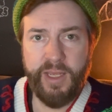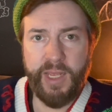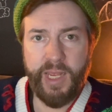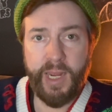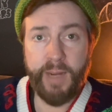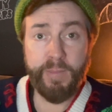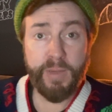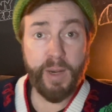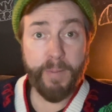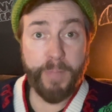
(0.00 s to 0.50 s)

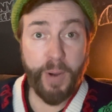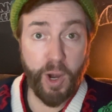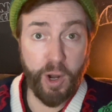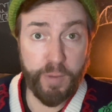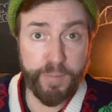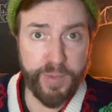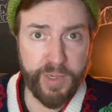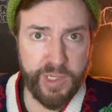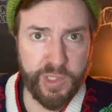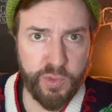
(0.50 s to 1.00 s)
I'm an
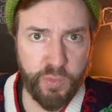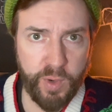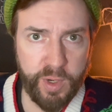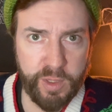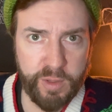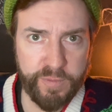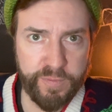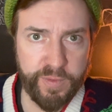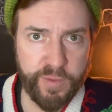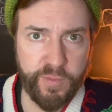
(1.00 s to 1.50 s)
apartment
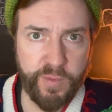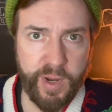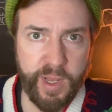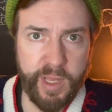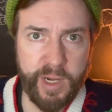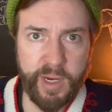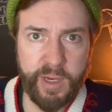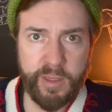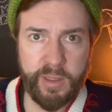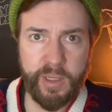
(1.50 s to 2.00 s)
dweller, for
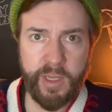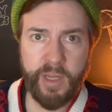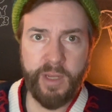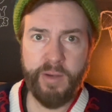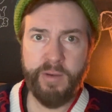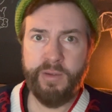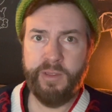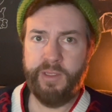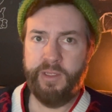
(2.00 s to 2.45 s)
crying out loud.